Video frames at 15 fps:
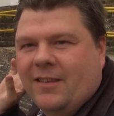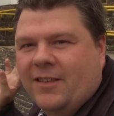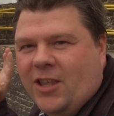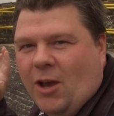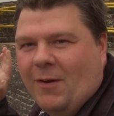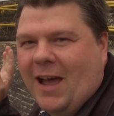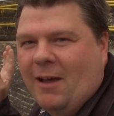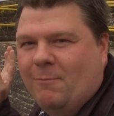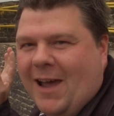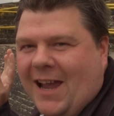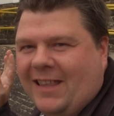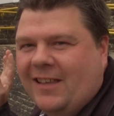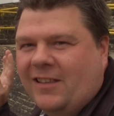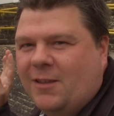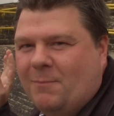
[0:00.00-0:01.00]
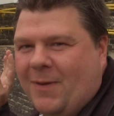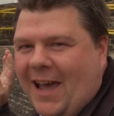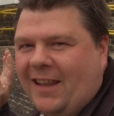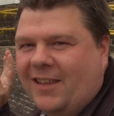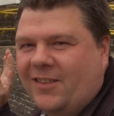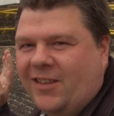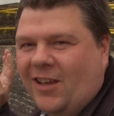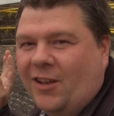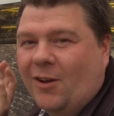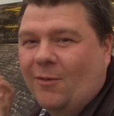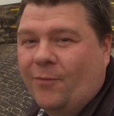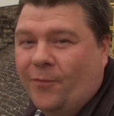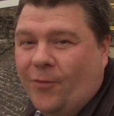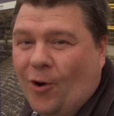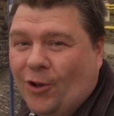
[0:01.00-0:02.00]
So we have made it to Penistone.
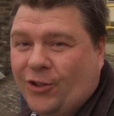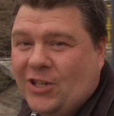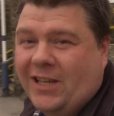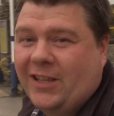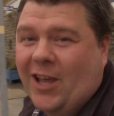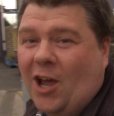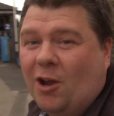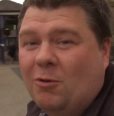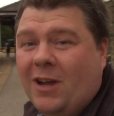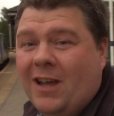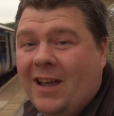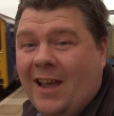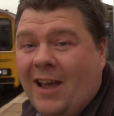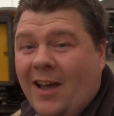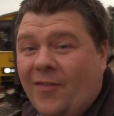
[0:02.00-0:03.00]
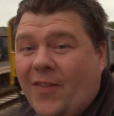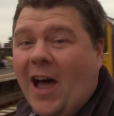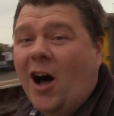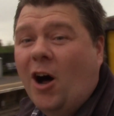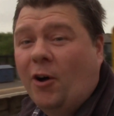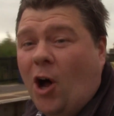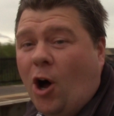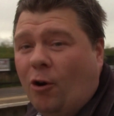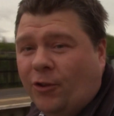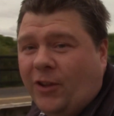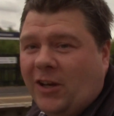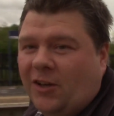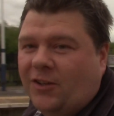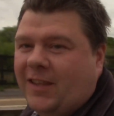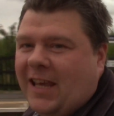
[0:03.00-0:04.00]
Unfortunately though, they are
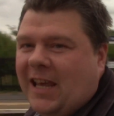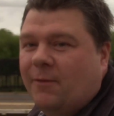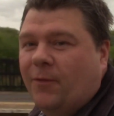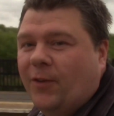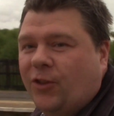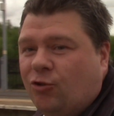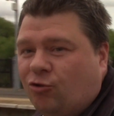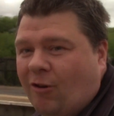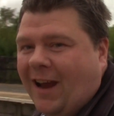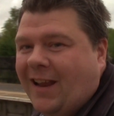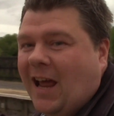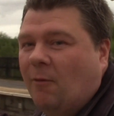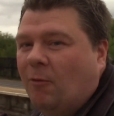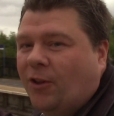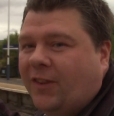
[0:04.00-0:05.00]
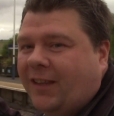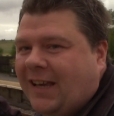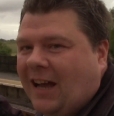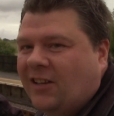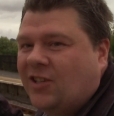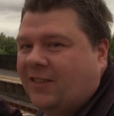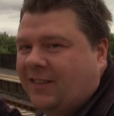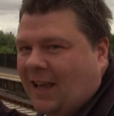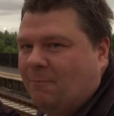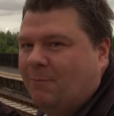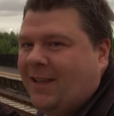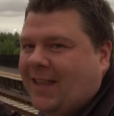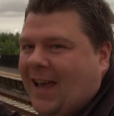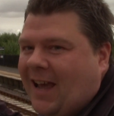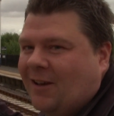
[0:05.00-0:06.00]
holding us here for the train I want to catch at
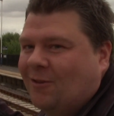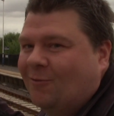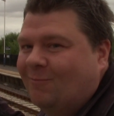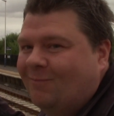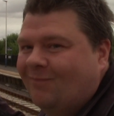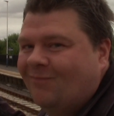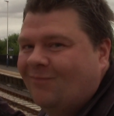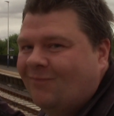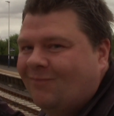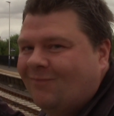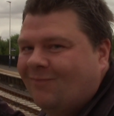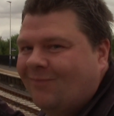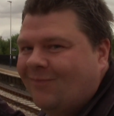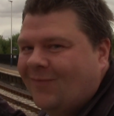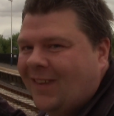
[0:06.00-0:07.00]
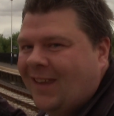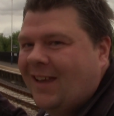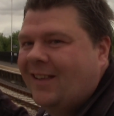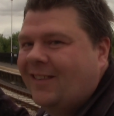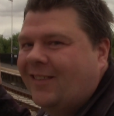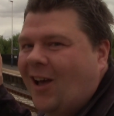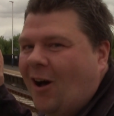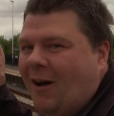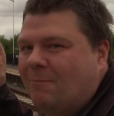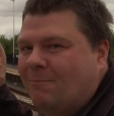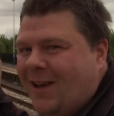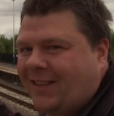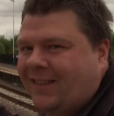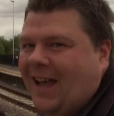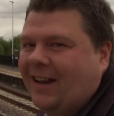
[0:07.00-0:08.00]
Denby Dale. So
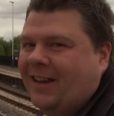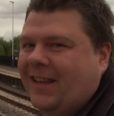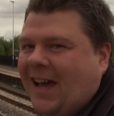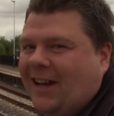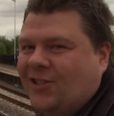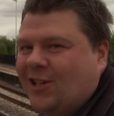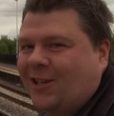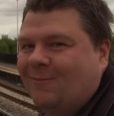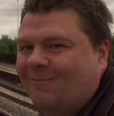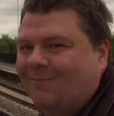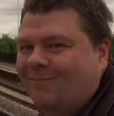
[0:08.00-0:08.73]
I've missed that connection.